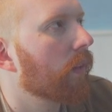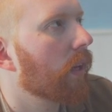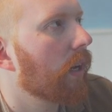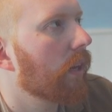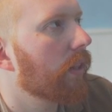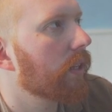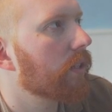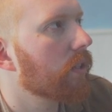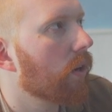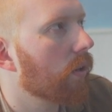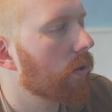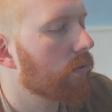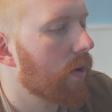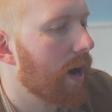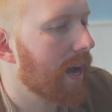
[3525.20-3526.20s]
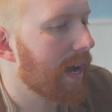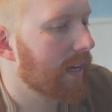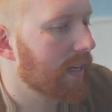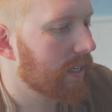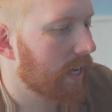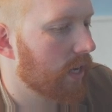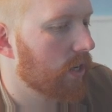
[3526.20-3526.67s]
there's not the right
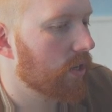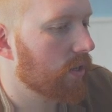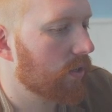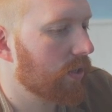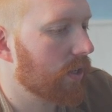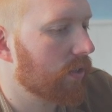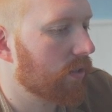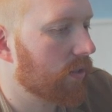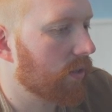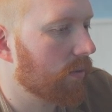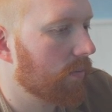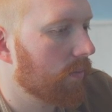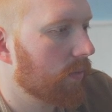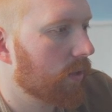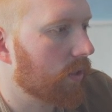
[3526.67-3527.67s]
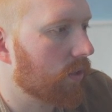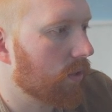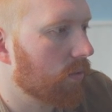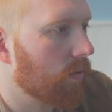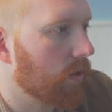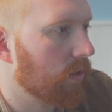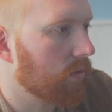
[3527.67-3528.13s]
annotation system to do
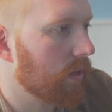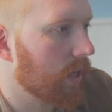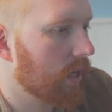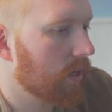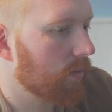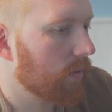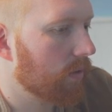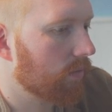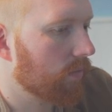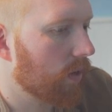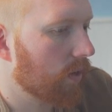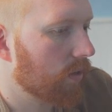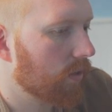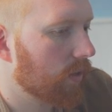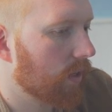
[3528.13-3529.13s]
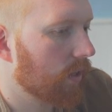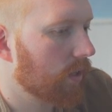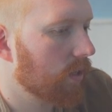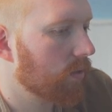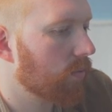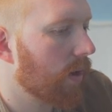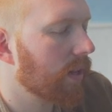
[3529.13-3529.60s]
what you need with Rust, and this
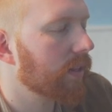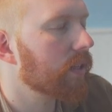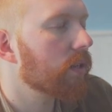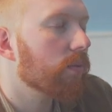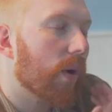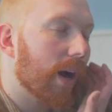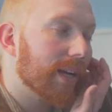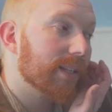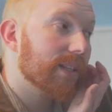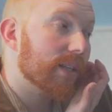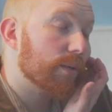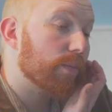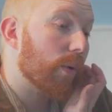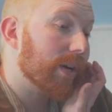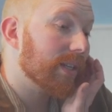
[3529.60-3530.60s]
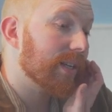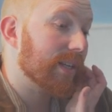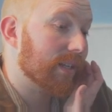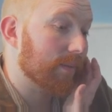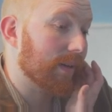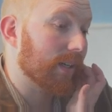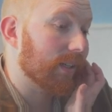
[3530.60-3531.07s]
is why it's disappointing
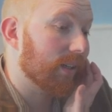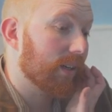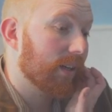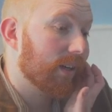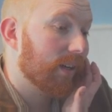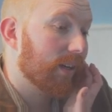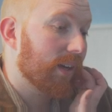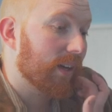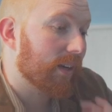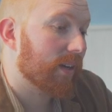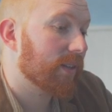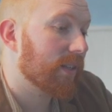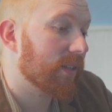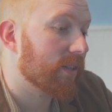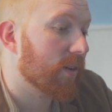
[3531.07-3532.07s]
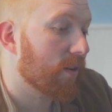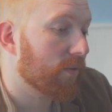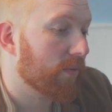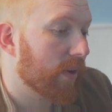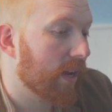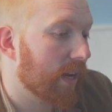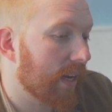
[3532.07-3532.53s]
to me, because it's not
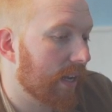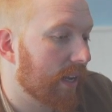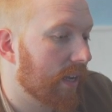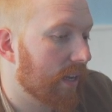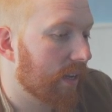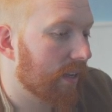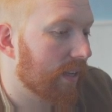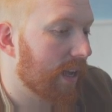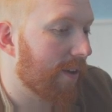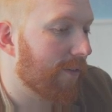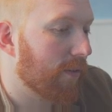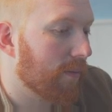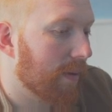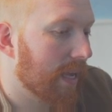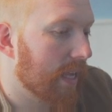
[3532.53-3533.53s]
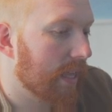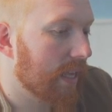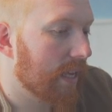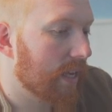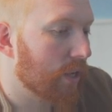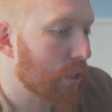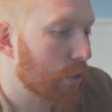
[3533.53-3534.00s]
really giving me
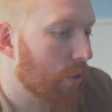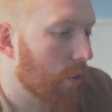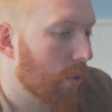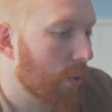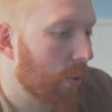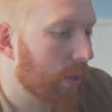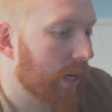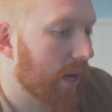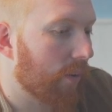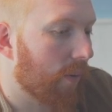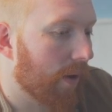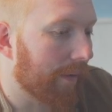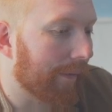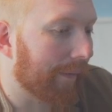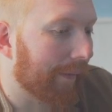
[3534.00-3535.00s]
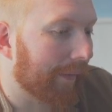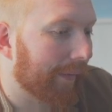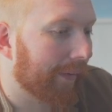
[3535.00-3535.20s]
the control that I want.